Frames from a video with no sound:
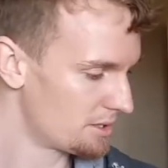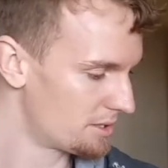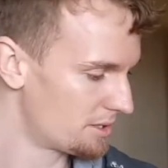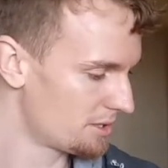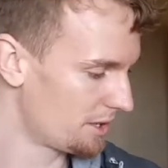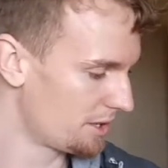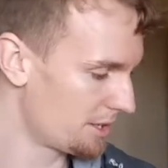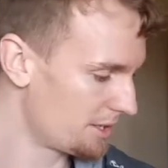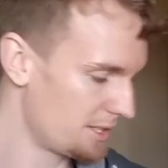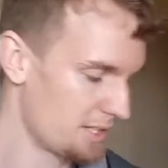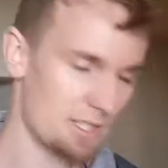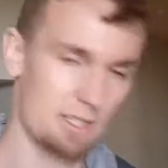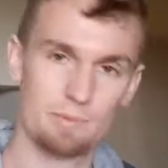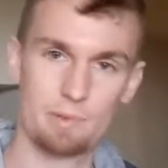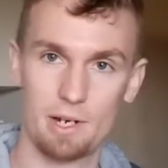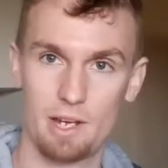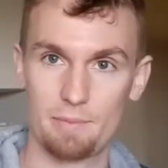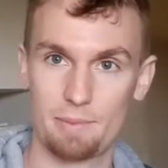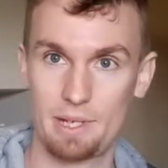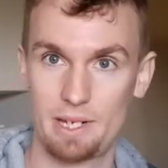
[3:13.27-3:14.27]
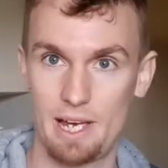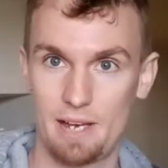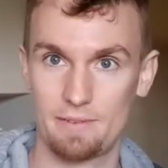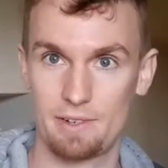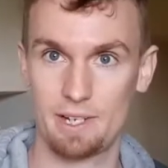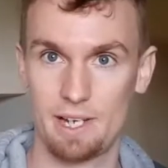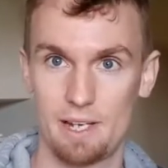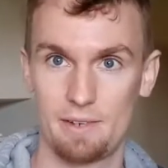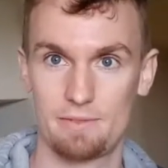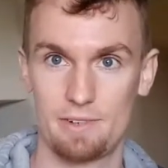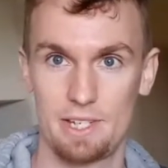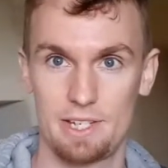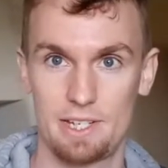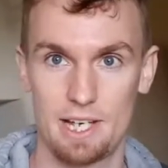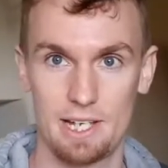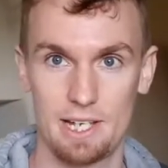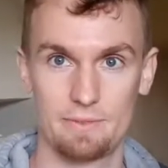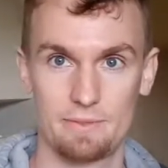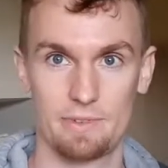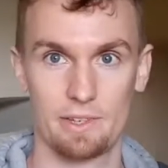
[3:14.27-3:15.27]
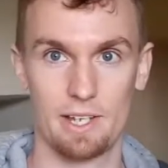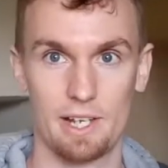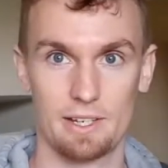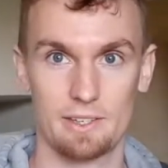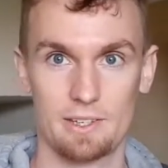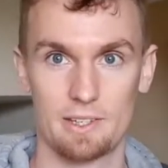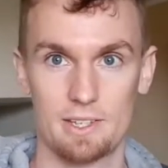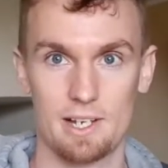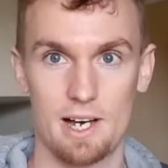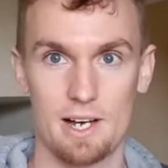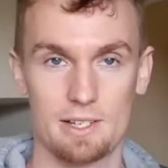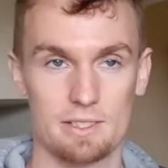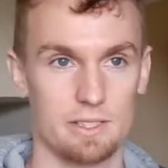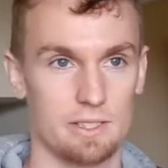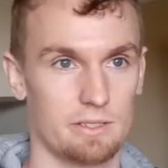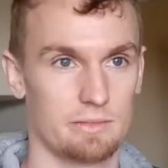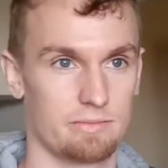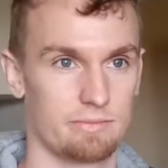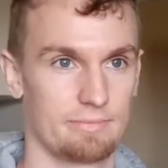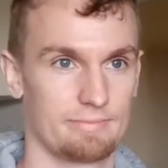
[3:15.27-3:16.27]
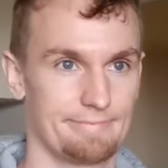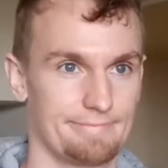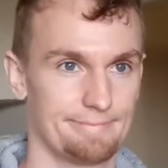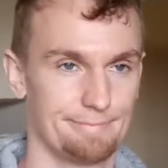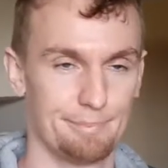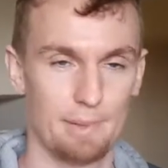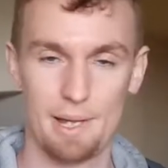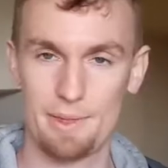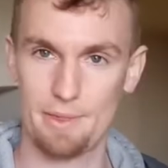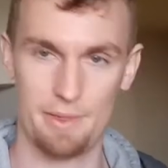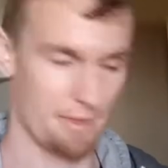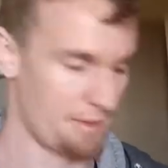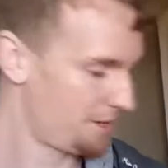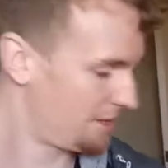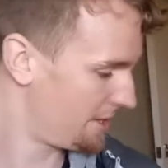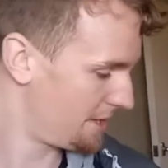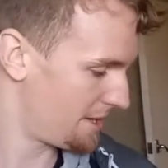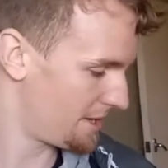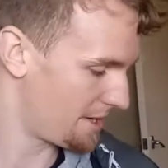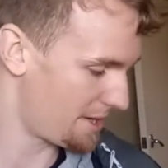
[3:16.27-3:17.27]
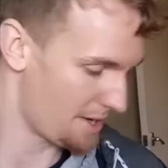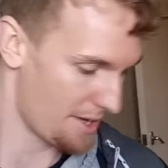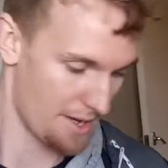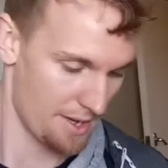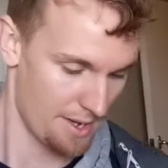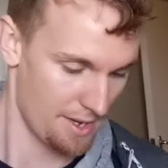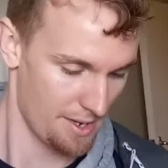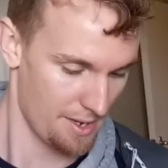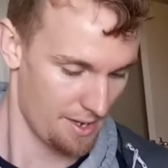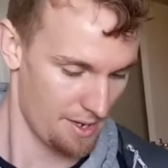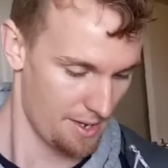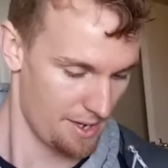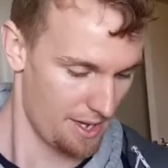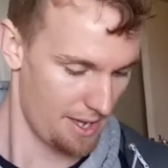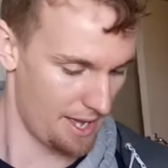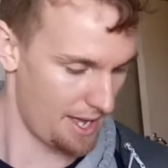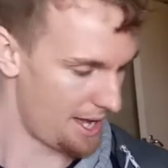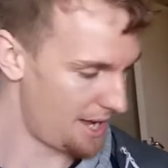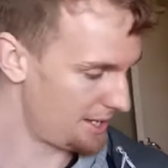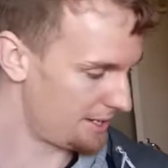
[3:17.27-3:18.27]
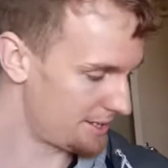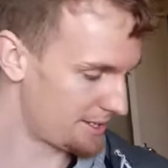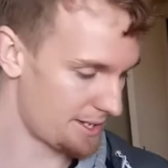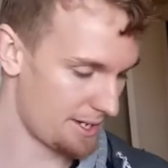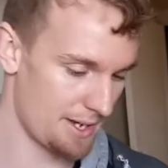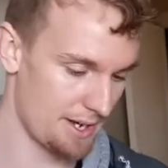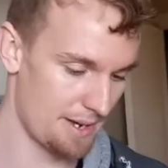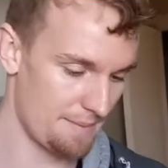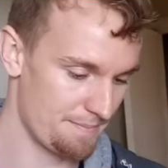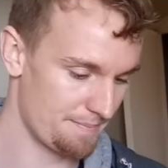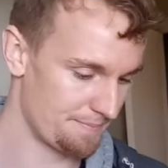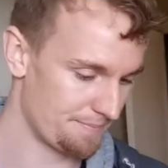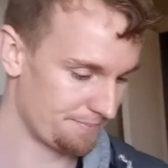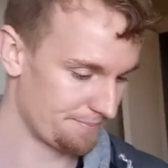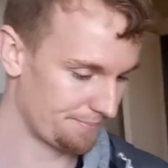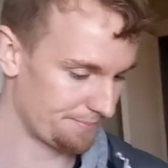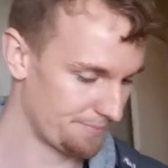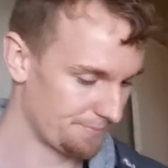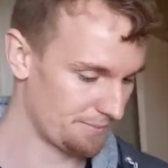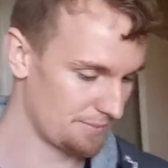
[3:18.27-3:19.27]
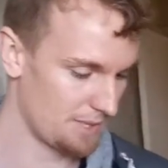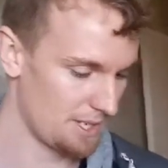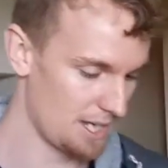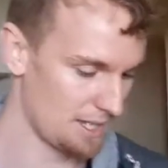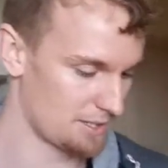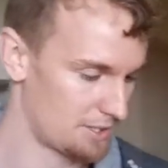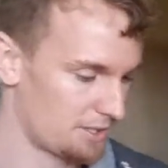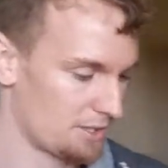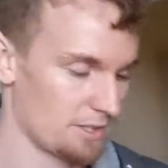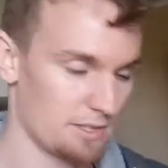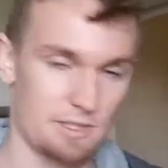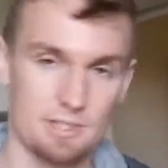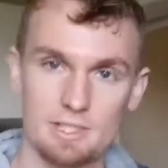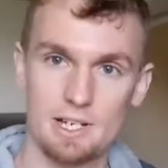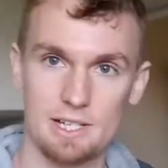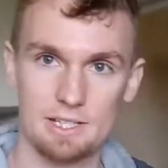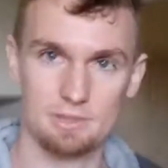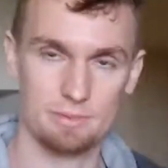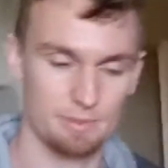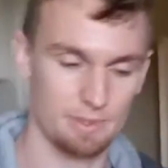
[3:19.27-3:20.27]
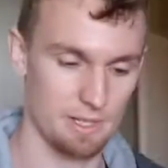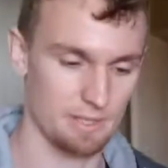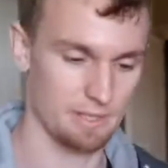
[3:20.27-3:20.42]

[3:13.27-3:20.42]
So this is what I've been having every day for the last month. And yeah, so it starts